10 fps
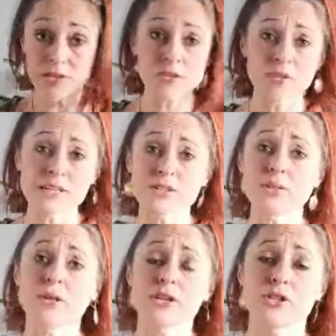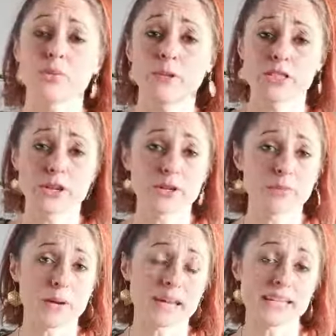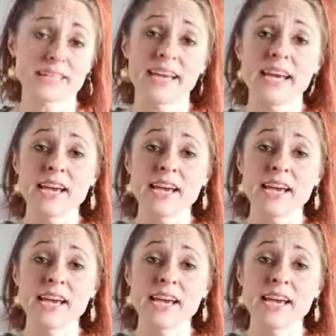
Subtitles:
The rest of the workshop is yoga based,